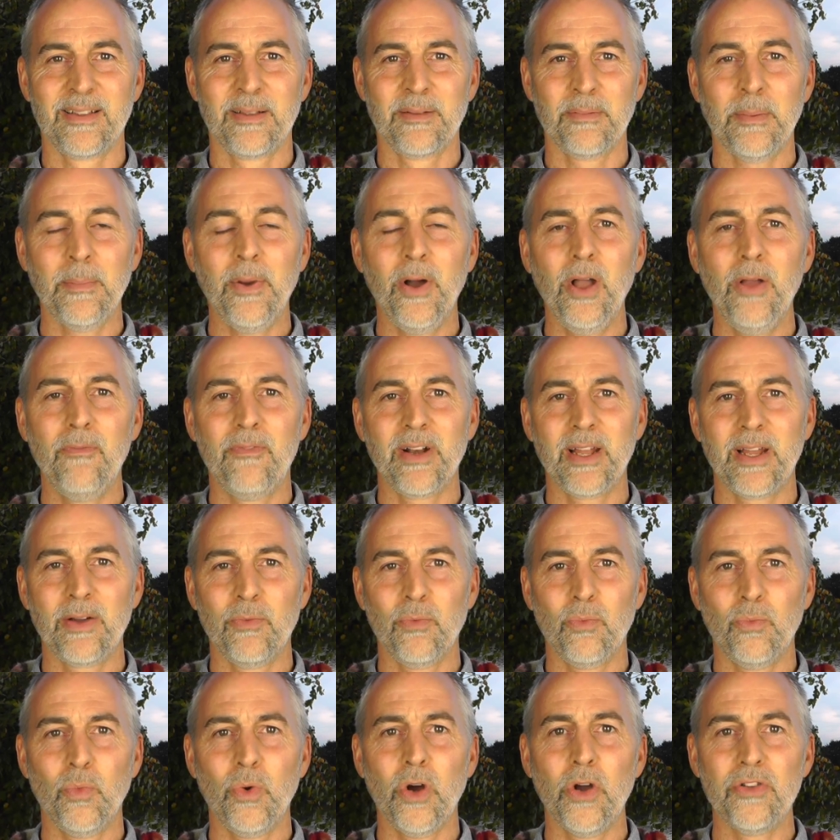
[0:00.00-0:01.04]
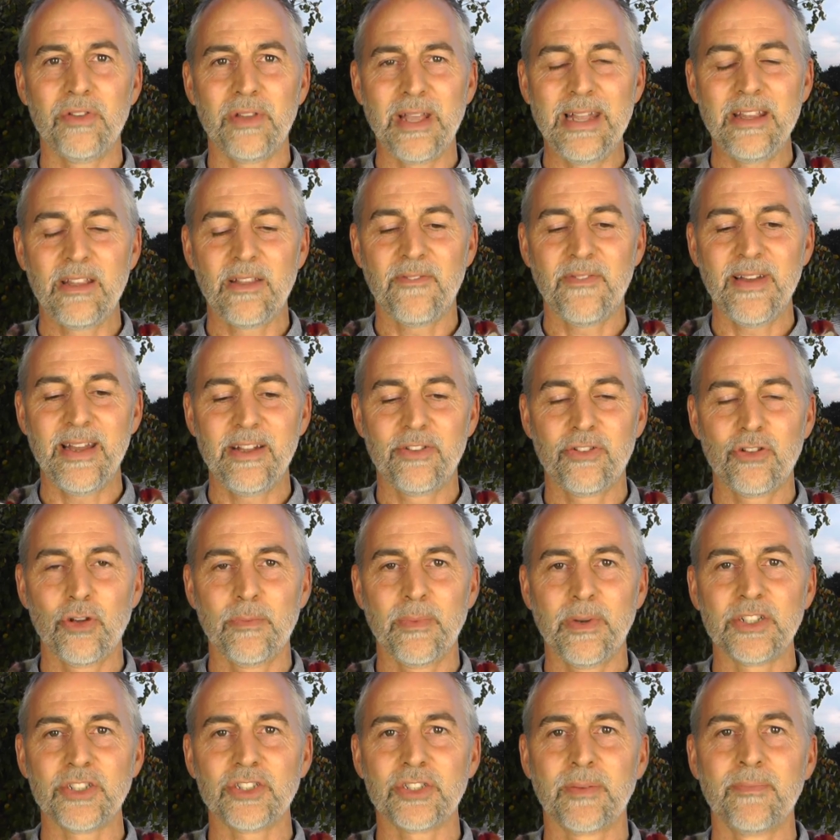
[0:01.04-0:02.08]
I'm hoping it won't interfere too
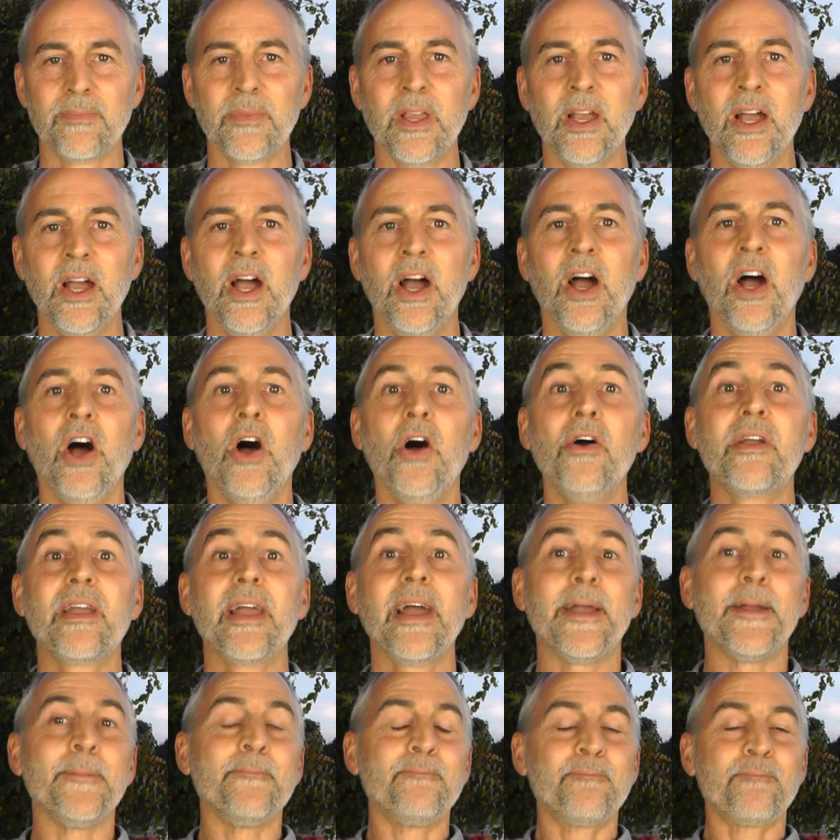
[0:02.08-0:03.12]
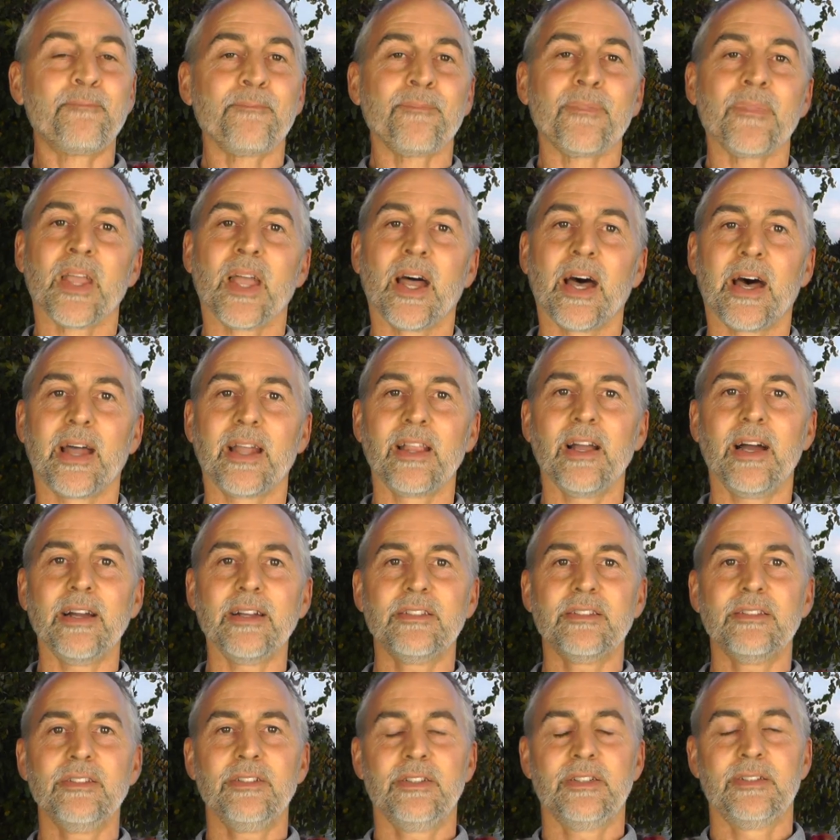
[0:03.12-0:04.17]
much. Okay, I'd like
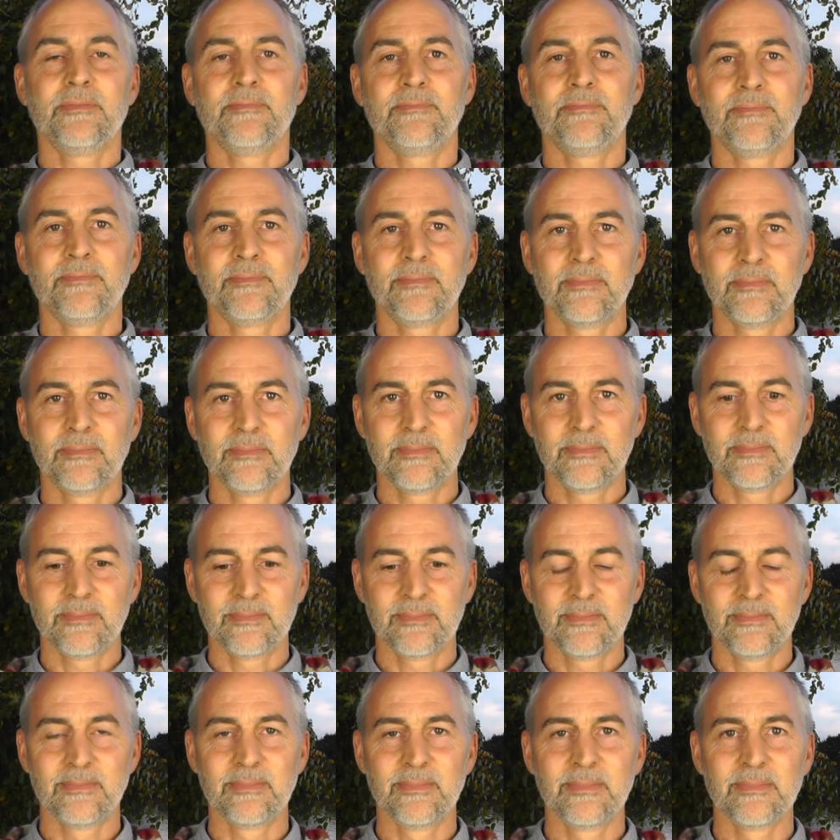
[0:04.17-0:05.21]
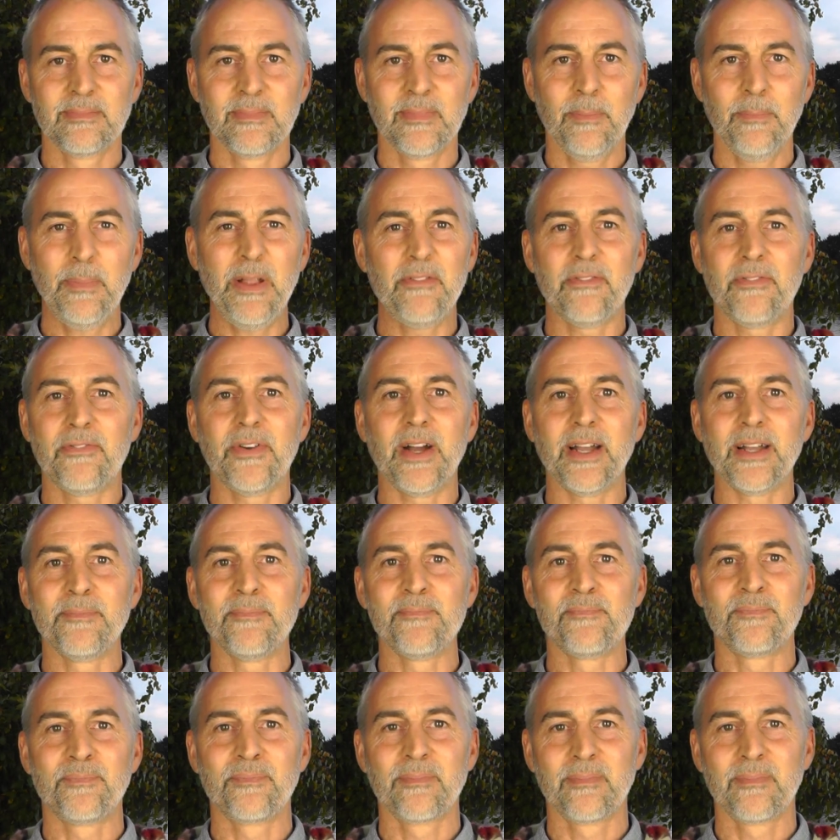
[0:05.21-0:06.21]
to, a bit of fun,